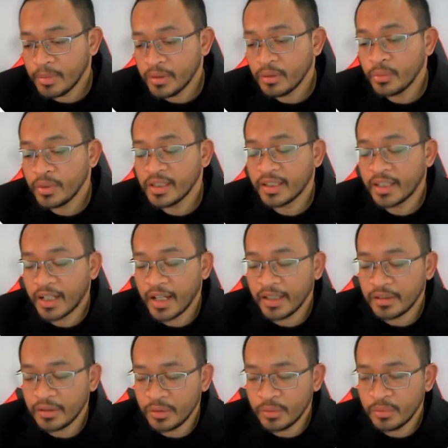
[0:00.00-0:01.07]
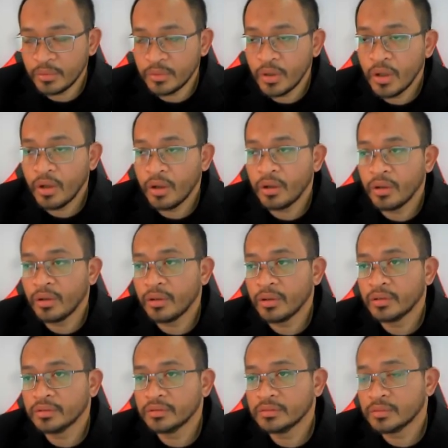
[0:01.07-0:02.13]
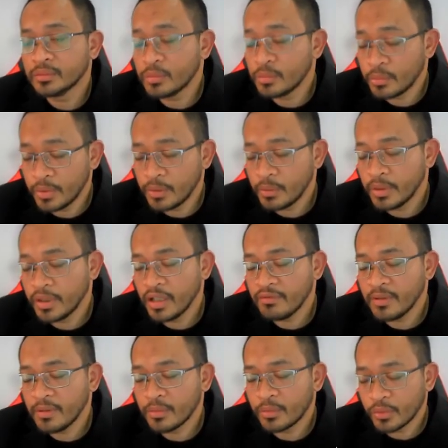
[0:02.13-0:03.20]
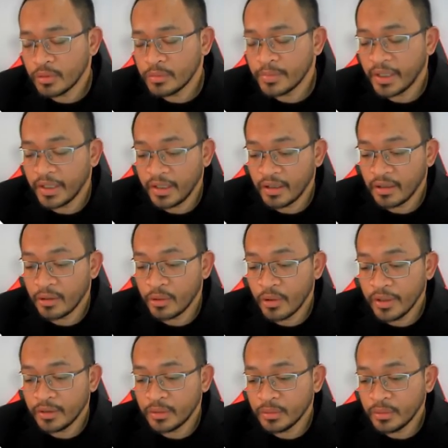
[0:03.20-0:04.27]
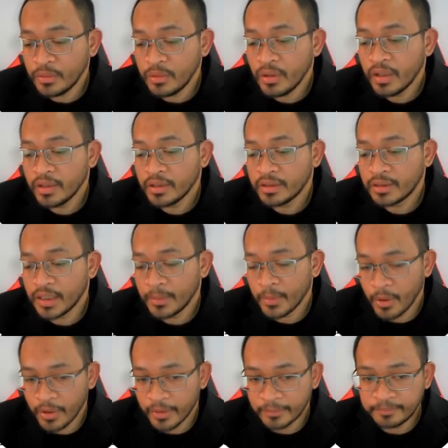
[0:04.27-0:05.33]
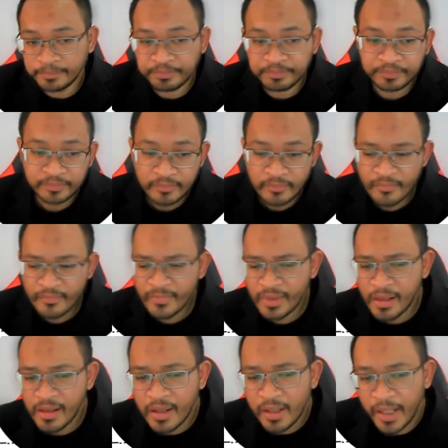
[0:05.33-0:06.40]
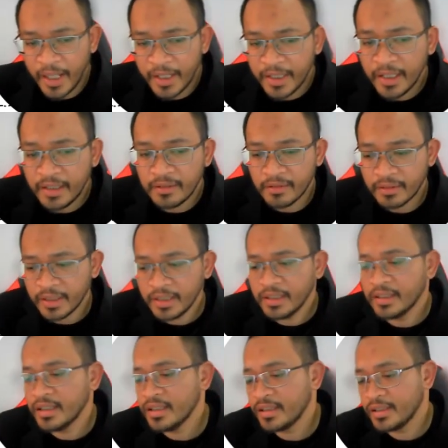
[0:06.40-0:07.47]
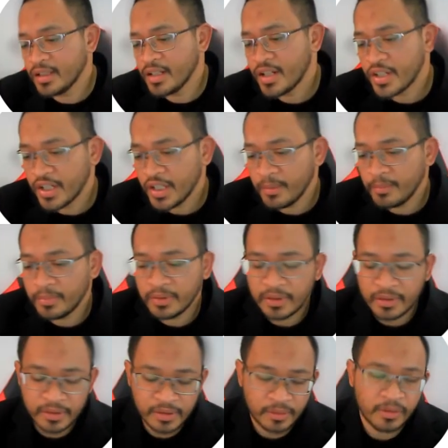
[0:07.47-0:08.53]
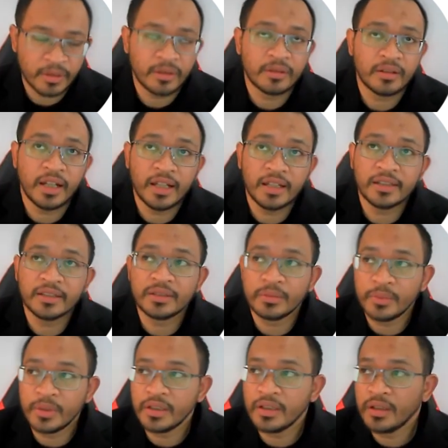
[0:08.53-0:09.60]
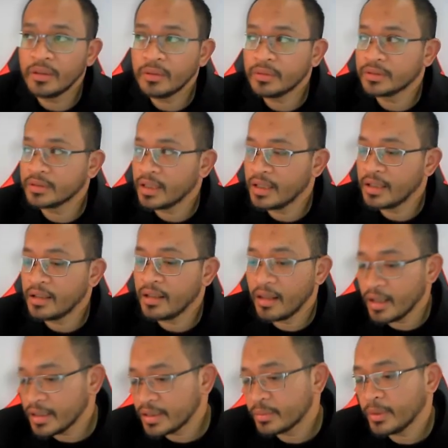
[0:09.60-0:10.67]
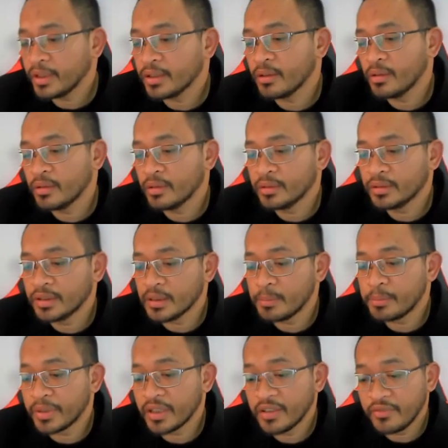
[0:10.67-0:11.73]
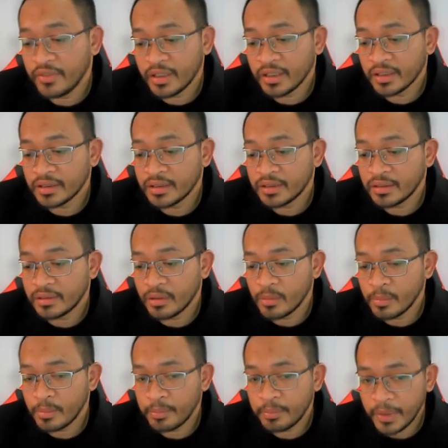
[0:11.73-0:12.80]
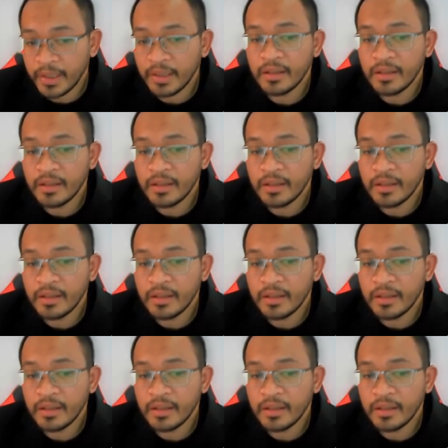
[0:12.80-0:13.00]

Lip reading: will guide you on whenever room that you are going to sleep on. And then relationship. So as we look last week on the previous topic,